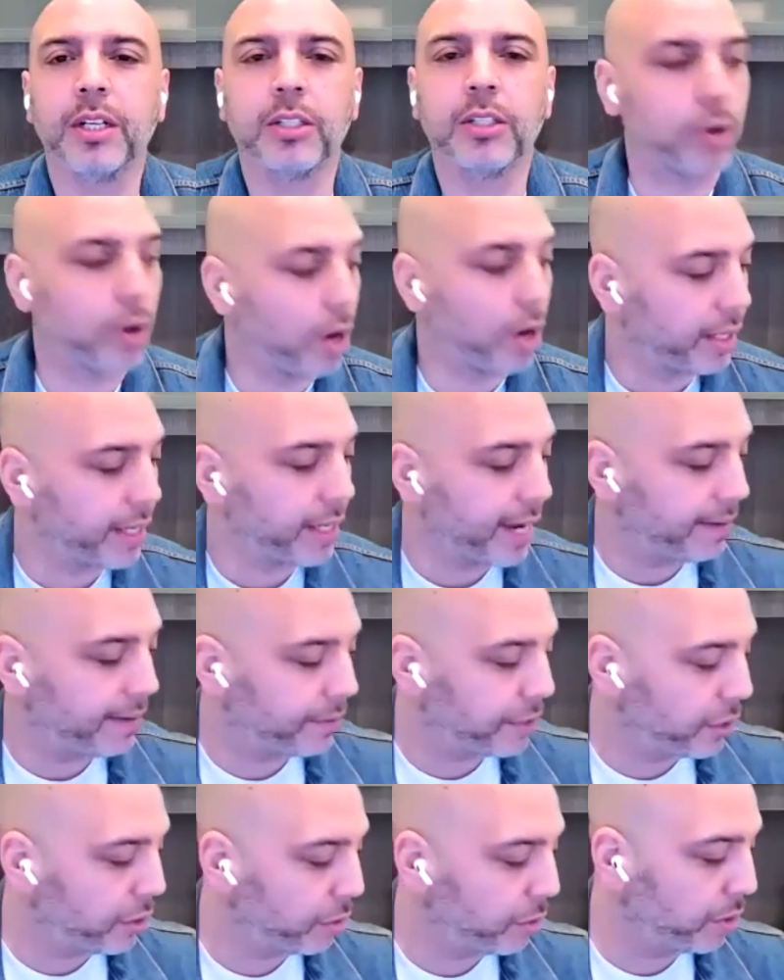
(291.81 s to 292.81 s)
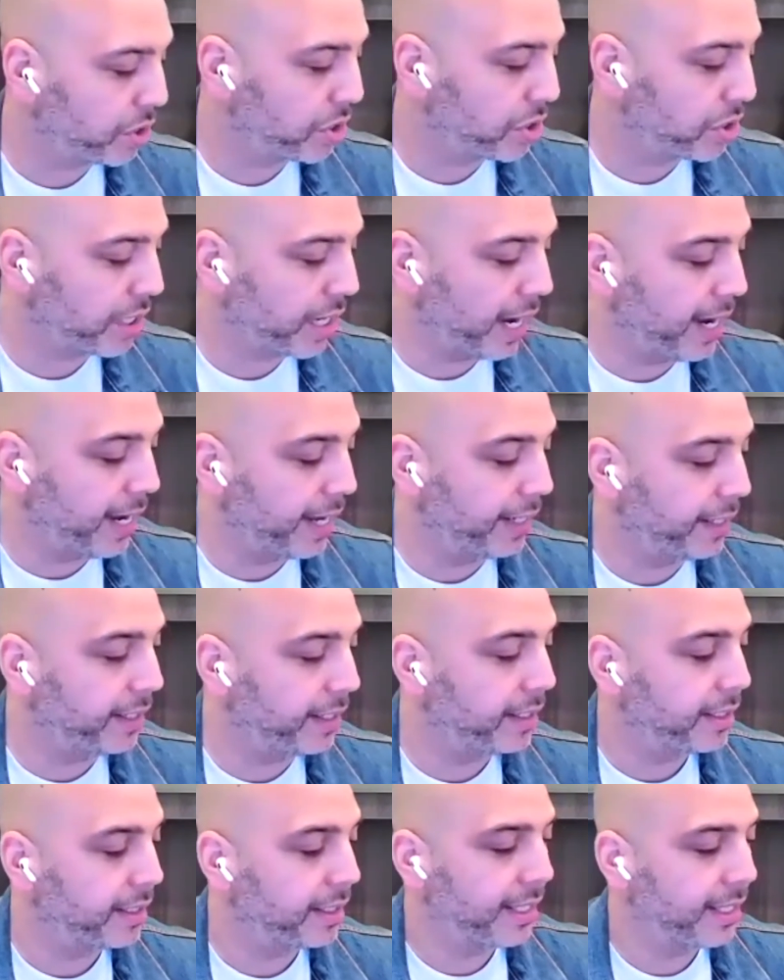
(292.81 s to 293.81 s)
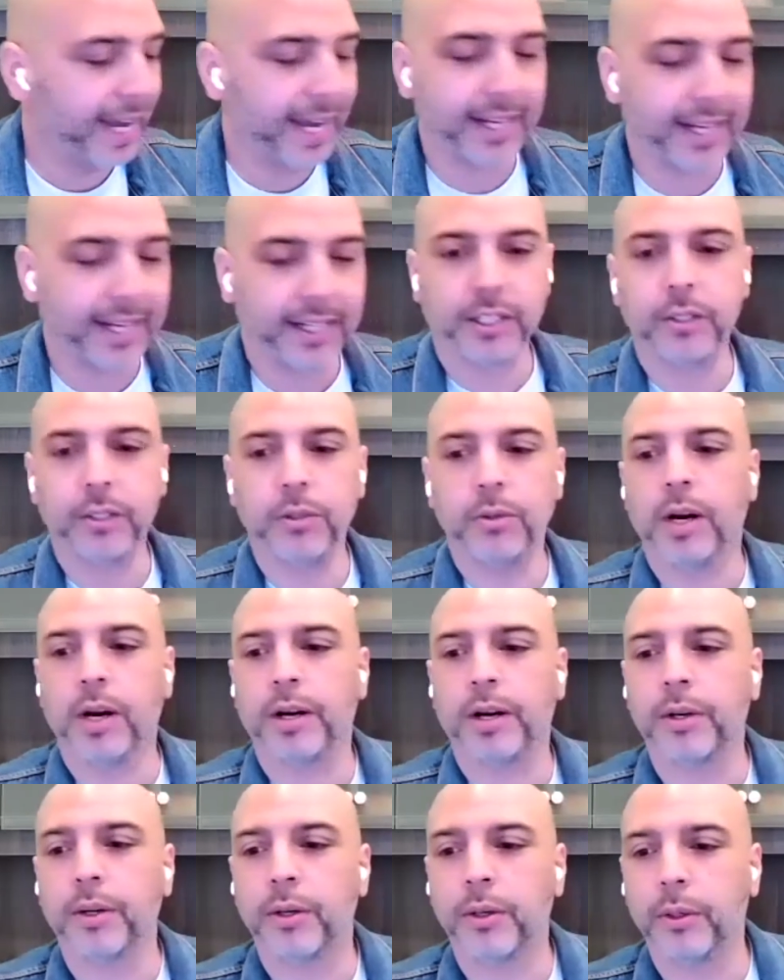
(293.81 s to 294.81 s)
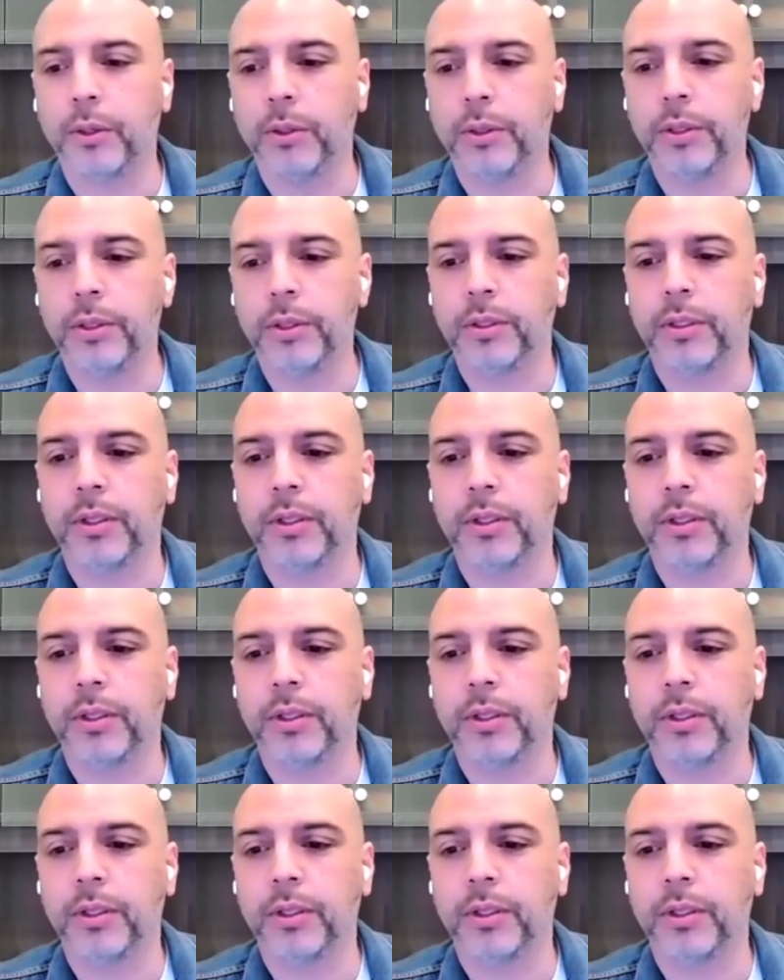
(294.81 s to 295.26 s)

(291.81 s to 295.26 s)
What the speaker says: So all they have to do is scan that QR code.